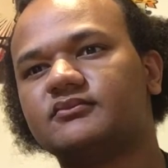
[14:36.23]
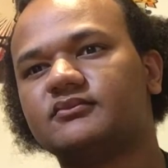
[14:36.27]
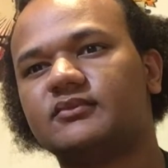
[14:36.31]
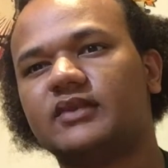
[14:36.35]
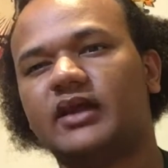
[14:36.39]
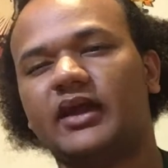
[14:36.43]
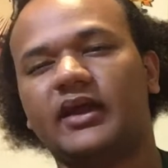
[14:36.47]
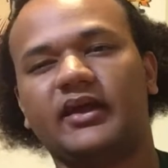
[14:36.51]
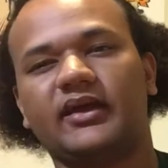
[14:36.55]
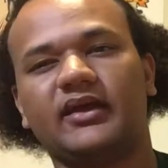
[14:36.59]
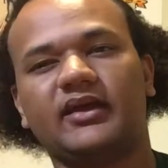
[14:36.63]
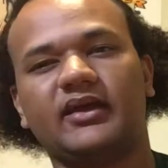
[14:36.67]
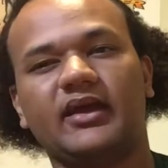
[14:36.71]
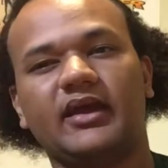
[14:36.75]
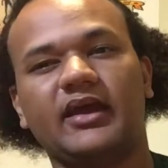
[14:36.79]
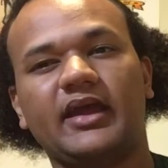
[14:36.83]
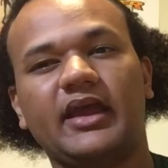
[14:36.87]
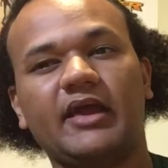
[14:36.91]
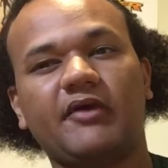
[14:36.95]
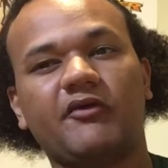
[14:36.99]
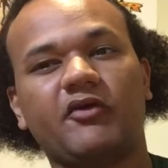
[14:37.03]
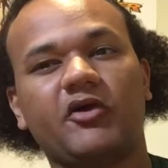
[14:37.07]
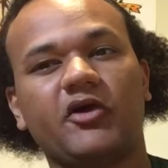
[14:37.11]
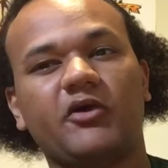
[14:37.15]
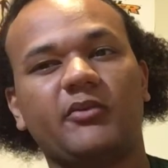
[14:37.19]
like a
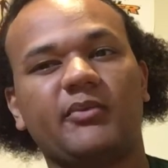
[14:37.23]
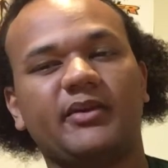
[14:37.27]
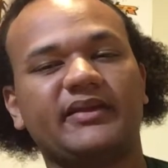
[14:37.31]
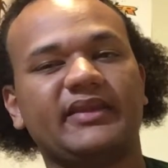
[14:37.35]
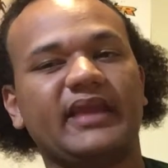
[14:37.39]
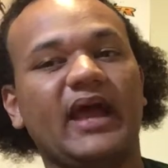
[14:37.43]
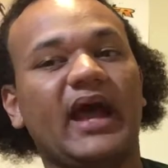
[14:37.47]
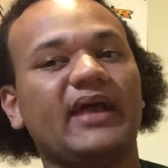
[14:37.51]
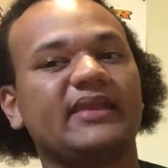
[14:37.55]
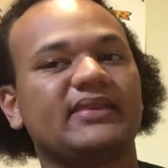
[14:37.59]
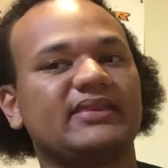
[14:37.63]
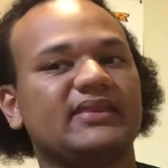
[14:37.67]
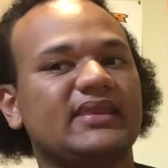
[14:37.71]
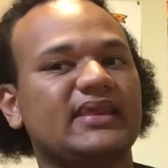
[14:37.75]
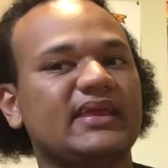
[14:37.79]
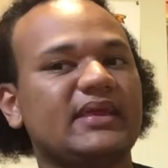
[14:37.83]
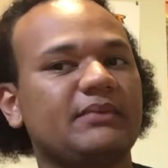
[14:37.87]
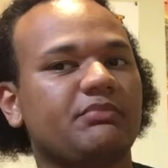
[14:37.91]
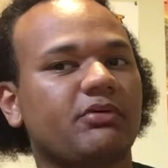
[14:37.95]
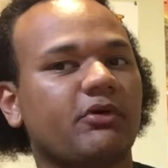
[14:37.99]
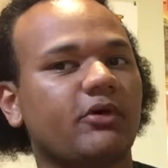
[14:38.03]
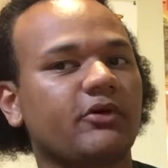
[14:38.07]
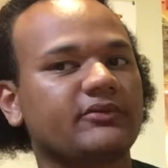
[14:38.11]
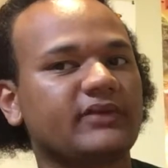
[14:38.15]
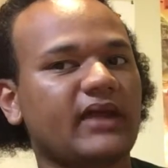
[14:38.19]
hero, but not the
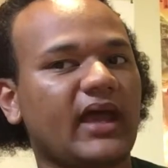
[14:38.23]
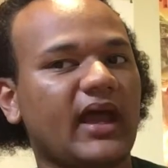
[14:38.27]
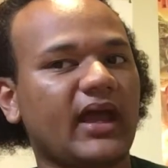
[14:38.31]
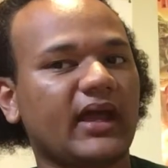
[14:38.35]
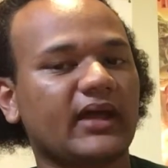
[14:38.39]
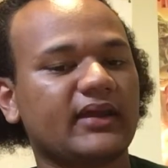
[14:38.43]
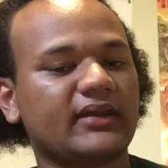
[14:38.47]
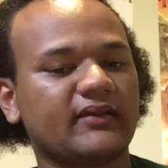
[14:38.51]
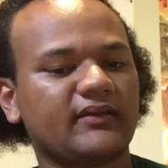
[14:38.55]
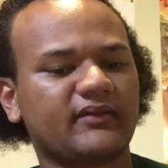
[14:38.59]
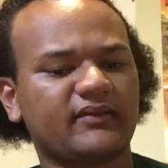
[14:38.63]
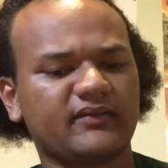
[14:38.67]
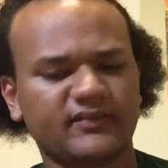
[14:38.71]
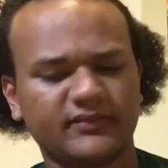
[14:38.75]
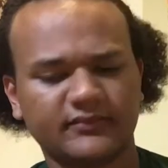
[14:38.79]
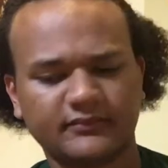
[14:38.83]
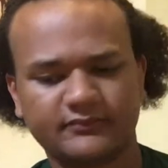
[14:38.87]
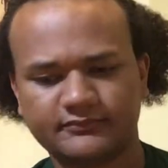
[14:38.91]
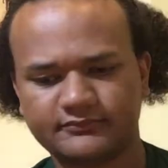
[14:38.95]
protagonist.